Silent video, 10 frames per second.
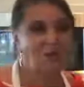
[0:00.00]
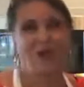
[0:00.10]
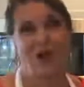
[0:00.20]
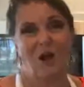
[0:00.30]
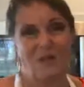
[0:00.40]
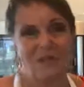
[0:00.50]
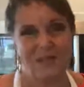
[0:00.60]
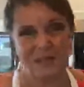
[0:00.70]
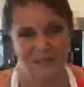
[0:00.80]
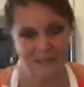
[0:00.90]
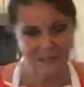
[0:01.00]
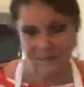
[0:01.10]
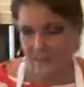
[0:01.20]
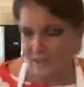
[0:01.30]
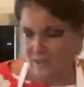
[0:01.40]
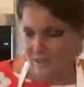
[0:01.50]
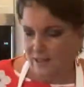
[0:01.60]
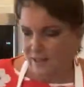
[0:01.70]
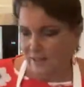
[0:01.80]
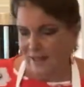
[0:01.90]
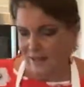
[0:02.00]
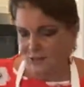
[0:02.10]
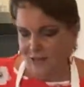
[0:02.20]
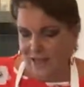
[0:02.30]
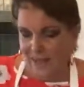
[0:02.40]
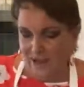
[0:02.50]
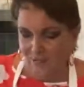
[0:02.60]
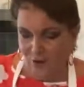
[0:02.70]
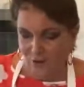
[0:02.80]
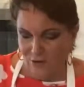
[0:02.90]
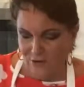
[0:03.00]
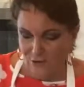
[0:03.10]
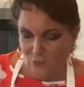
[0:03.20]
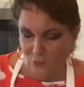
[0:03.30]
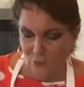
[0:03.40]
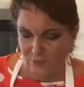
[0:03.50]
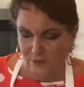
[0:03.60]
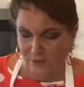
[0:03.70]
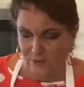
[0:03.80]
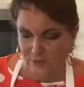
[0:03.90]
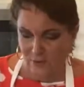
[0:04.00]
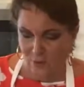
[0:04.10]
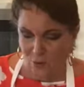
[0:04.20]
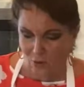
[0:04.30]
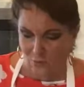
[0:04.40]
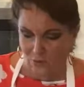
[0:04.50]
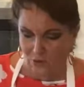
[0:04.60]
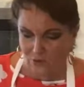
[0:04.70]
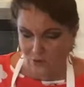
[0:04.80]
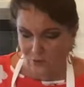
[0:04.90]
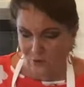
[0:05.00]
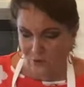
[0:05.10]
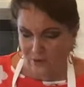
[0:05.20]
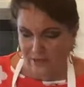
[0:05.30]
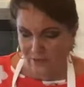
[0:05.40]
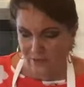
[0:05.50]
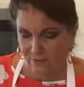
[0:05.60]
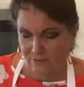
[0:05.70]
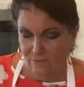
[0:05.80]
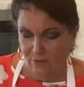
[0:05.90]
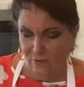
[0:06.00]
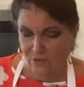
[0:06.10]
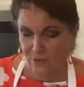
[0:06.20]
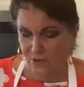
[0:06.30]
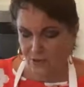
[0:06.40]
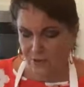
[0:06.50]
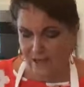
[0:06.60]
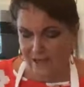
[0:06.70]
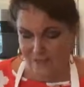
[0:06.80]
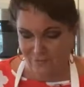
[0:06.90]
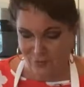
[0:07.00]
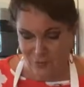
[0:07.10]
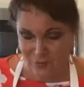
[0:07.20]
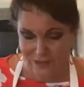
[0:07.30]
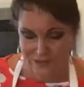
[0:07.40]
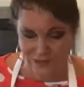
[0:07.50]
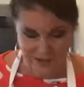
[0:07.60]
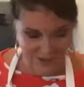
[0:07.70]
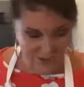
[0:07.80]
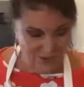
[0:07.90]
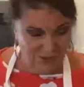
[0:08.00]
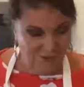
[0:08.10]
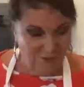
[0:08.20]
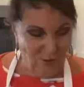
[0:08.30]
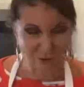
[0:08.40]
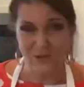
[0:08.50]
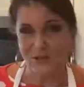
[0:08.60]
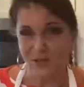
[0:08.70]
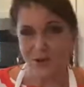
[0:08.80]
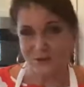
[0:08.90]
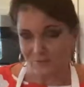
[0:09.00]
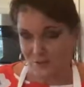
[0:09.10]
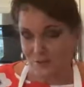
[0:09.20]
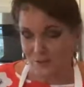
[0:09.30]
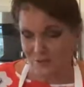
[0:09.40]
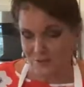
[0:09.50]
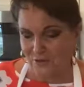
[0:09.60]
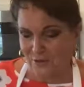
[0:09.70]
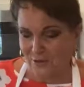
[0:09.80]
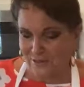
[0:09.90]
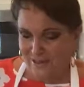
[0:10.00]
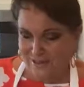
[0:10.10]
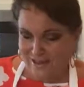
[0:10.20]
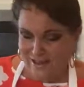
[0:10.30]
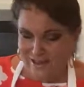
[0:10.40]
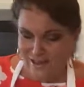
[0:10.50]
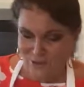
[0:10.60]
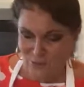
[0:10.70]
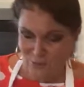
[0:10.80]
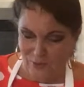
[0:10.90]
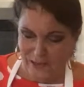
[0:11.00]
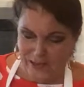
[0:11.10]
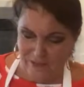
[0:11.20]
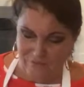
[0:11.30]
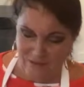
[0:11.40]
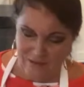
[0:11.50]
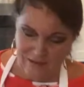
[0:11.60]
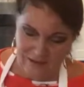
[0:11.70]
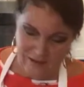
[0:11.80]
I just can't resist. Now, shall I have orange, or we should have a vote? Should I have orange? Should I have orange? You know what I'm going to do, don't you, Chris? Should we have